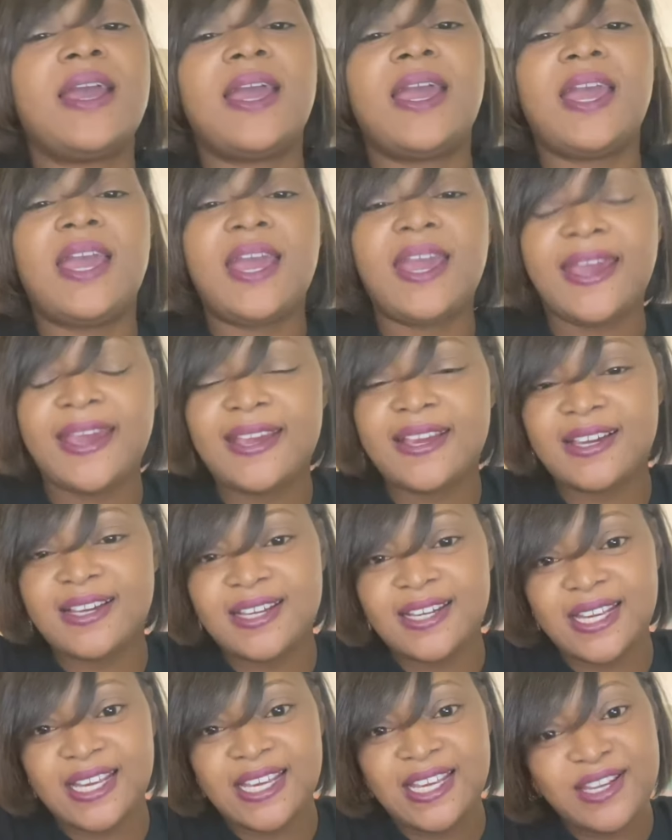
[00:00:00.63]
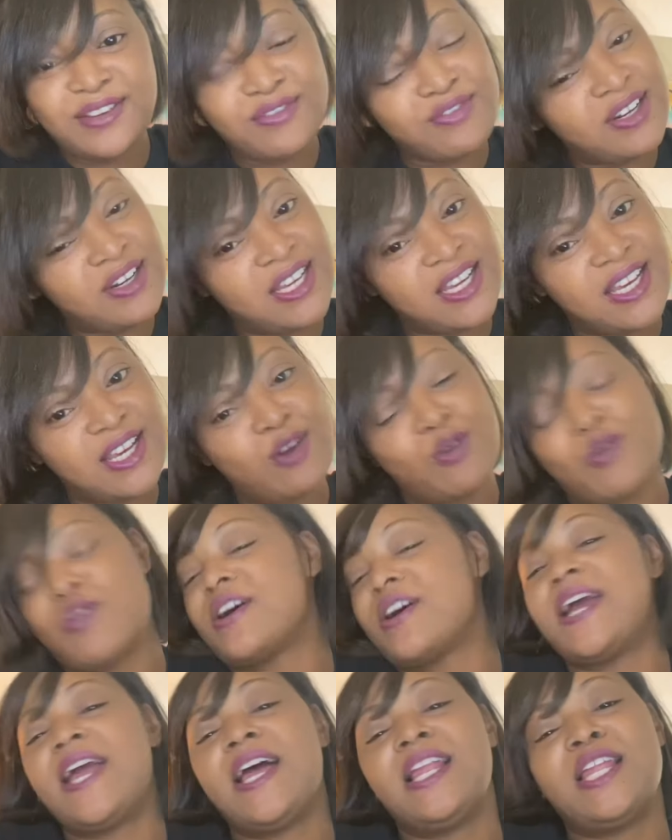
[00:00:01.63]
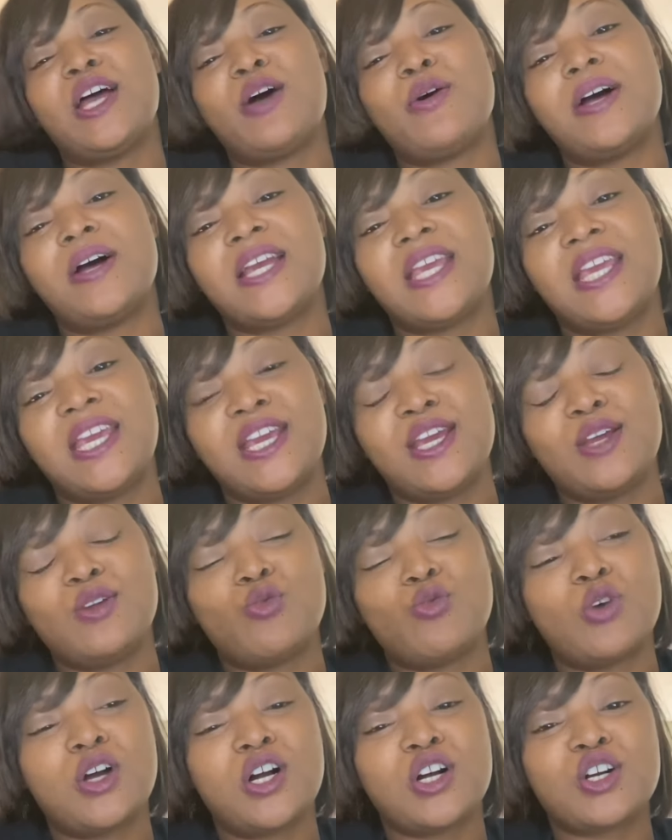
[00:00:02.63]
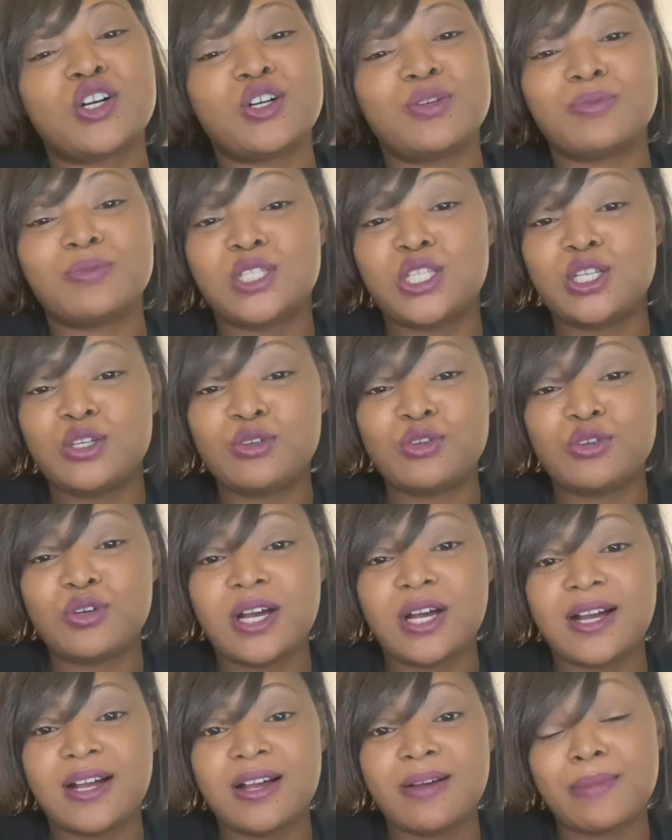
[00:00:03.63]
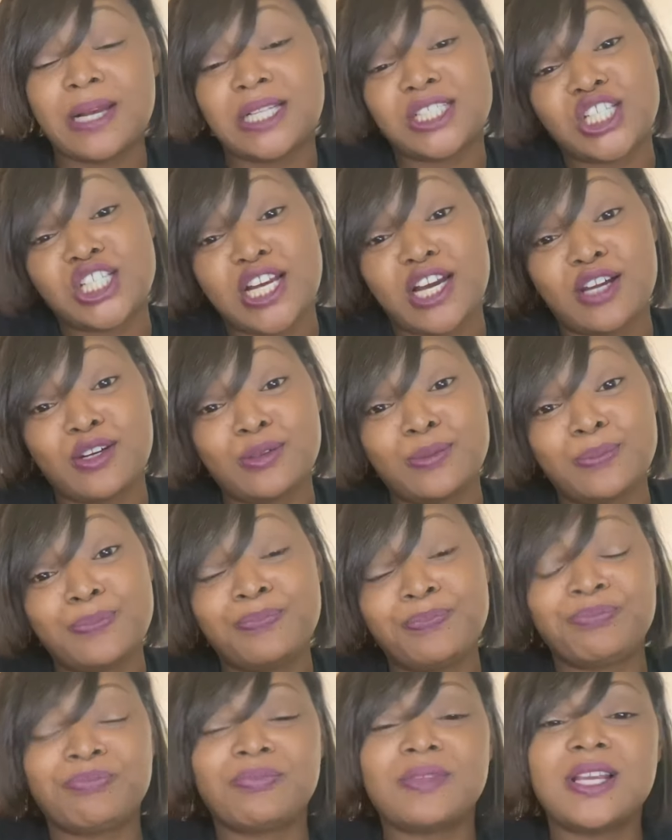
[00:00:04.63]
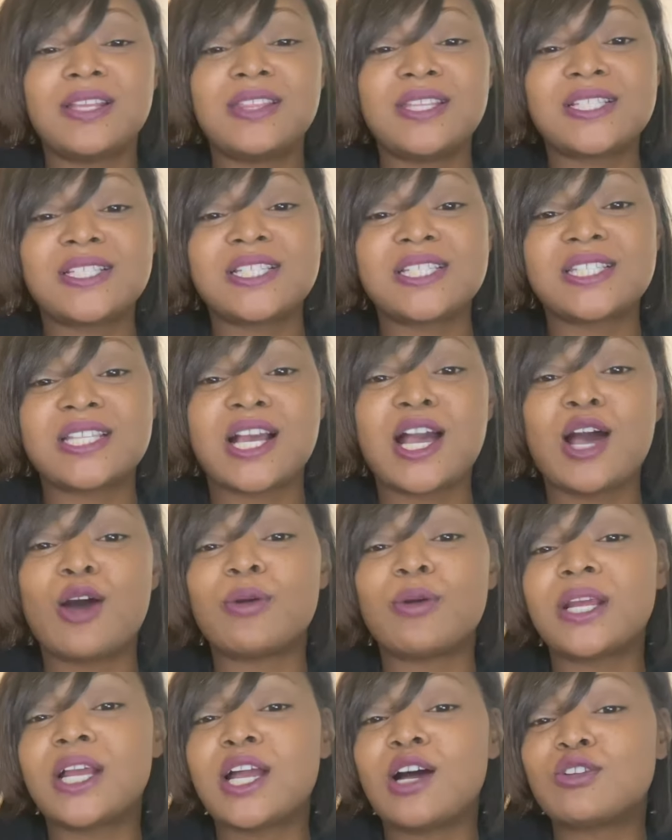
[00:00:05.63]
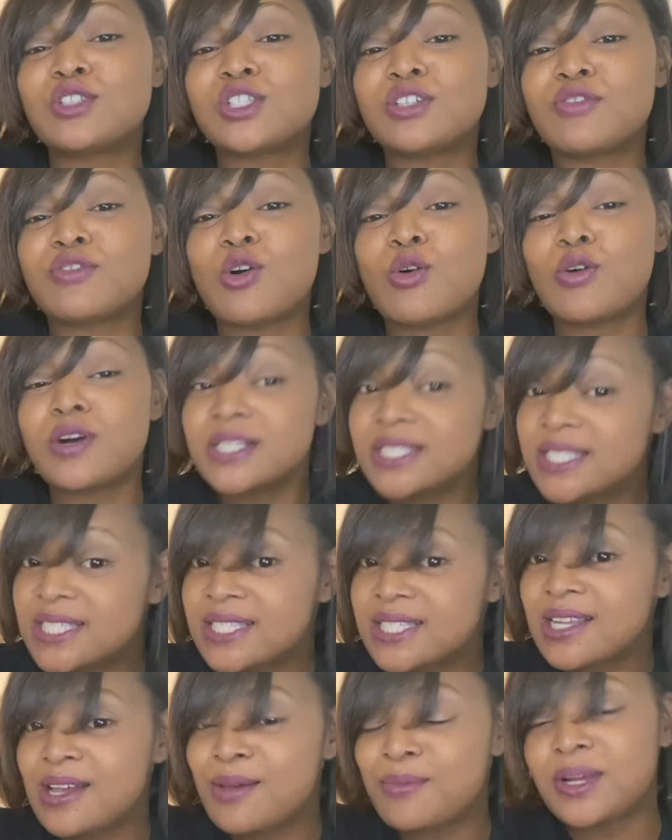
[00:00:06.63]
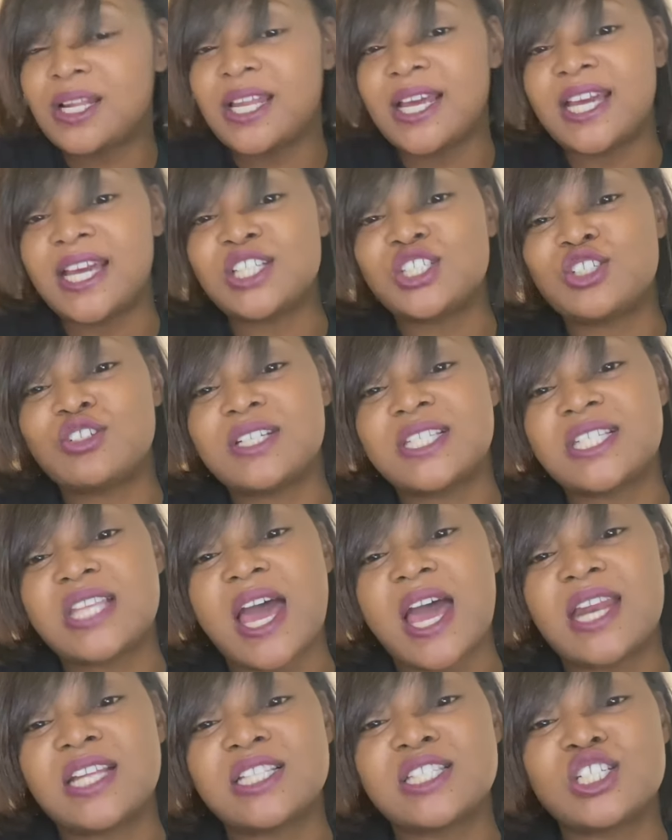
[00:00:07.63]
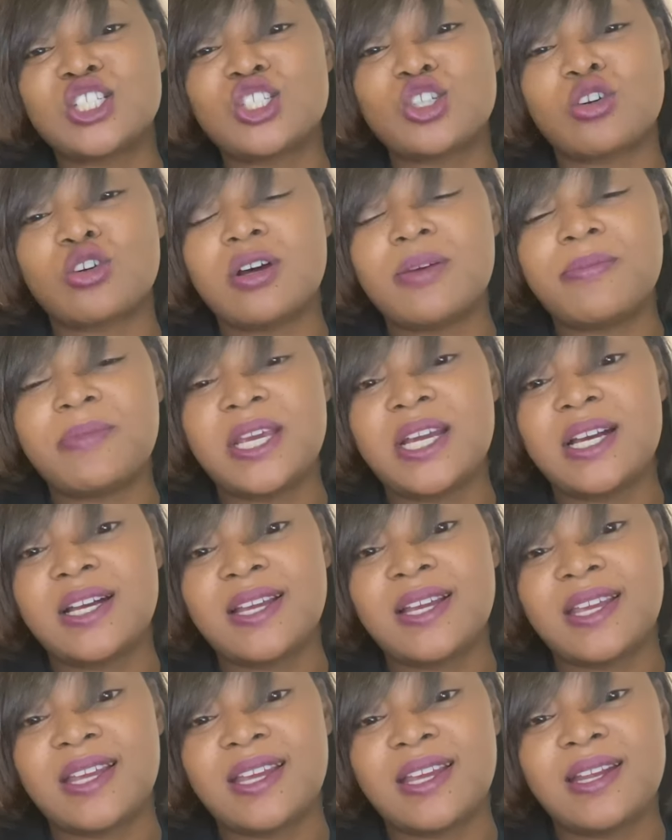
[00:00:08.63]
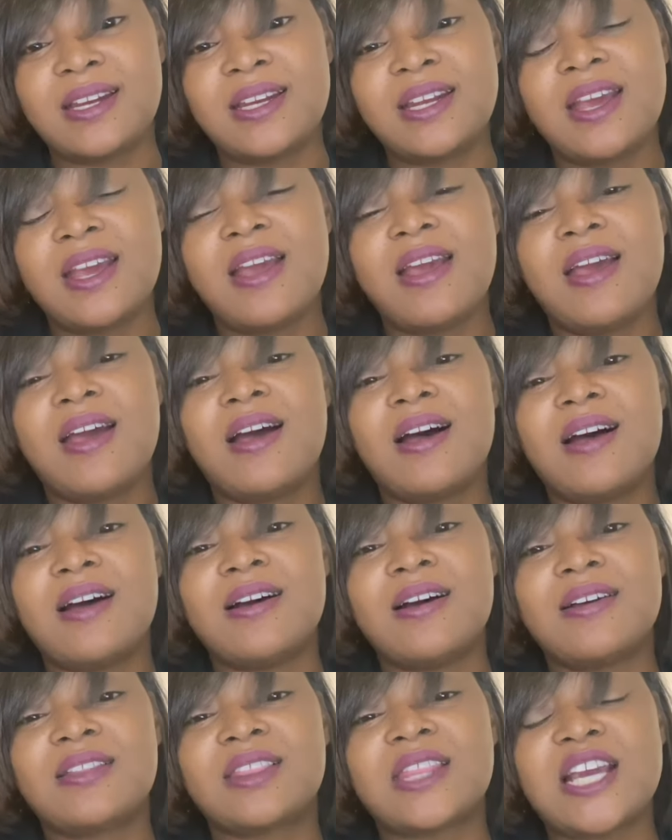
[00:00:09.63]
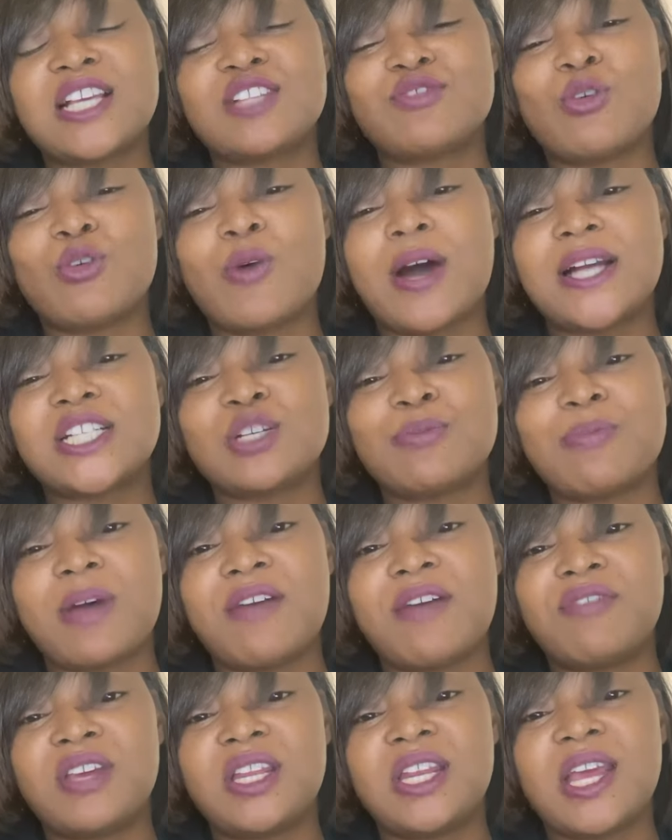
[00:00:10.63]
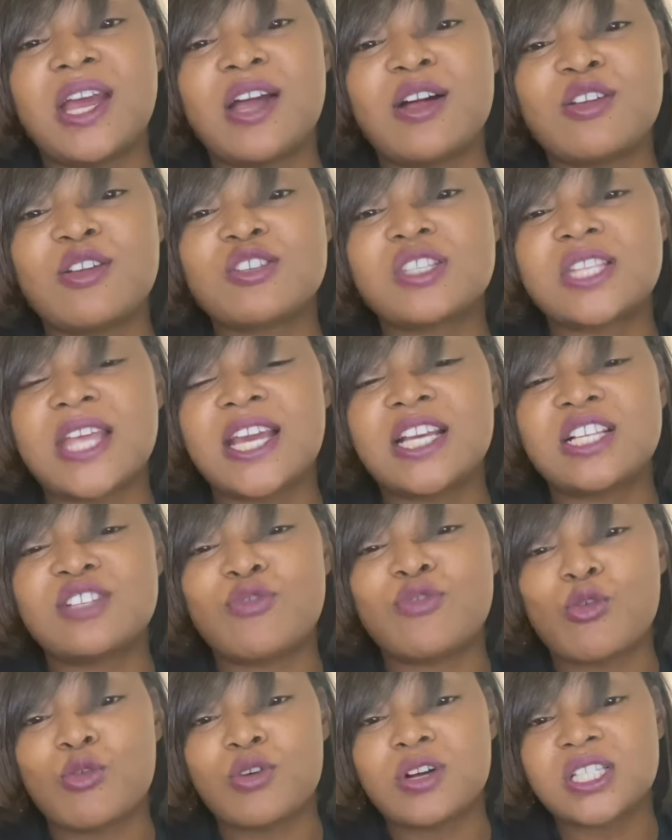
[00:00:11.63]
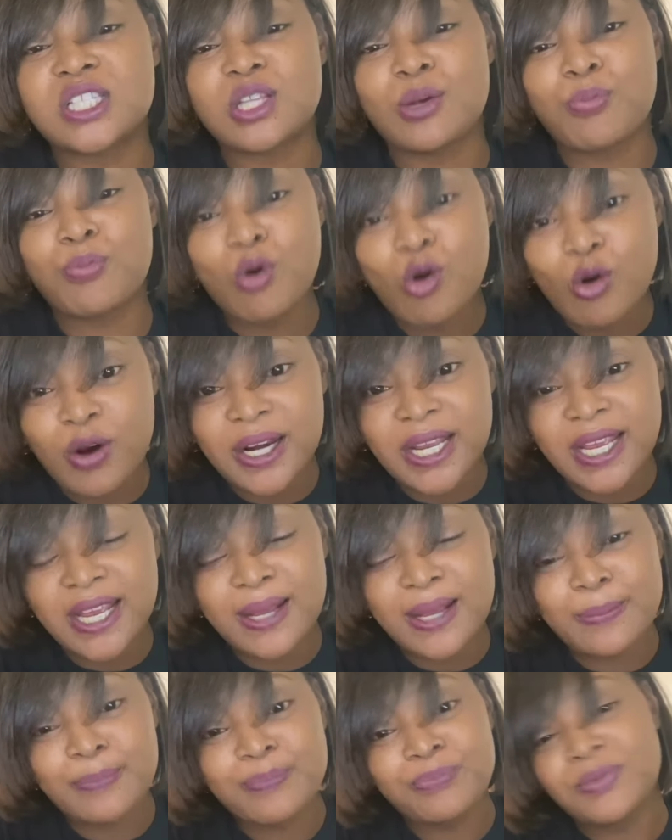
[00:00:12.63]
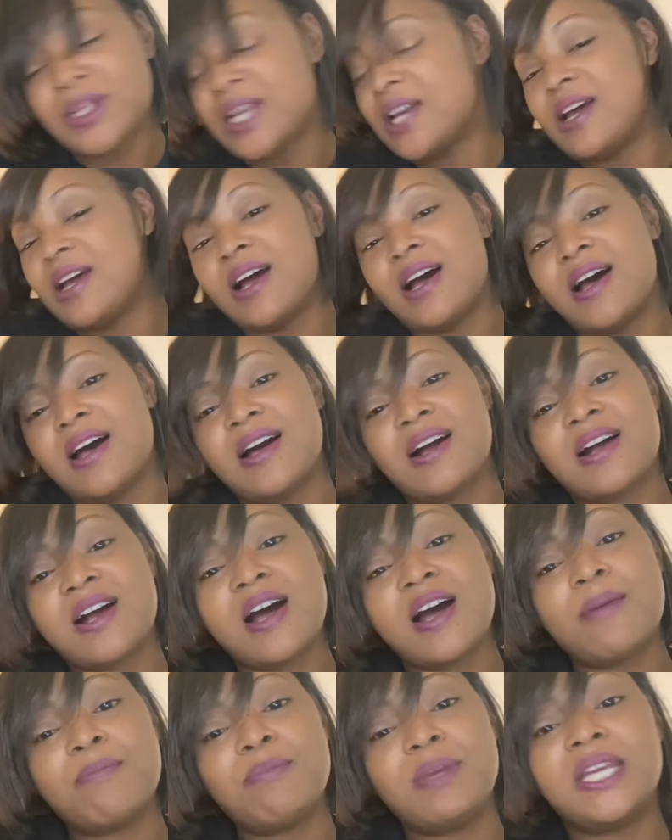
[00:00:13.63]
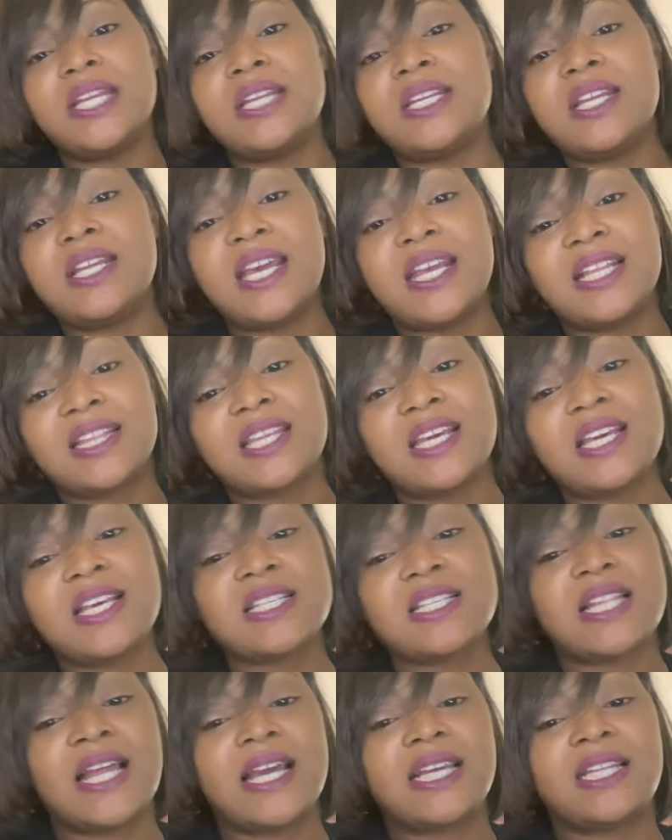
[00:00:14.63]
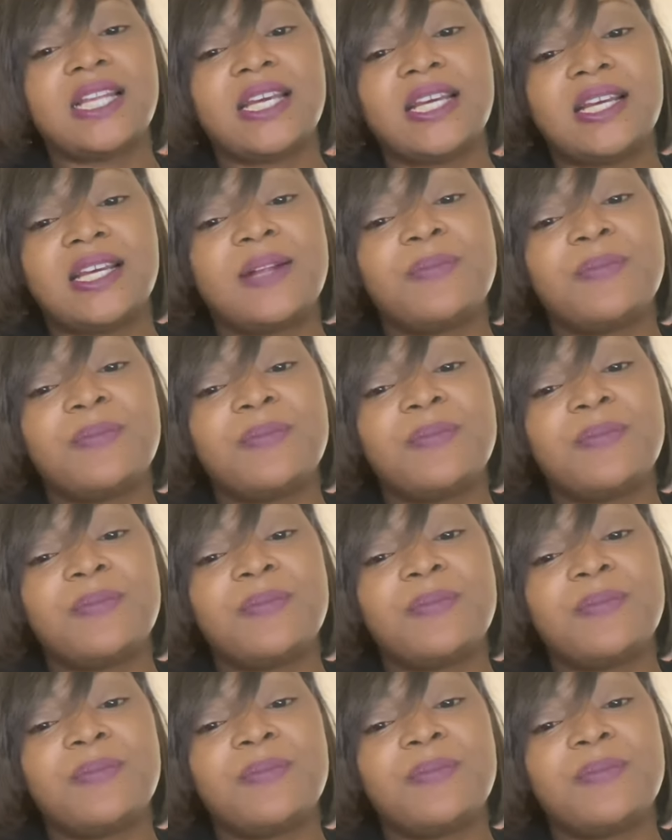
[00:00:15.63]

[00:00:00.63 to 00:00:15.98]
Hey, good evening, or hello again. Welcome to my channel. This is the Coding Coach, of course. I'm glad you decided to join me again. Thanks for watching my videos. Thanks for supporting, commenting, and things like that.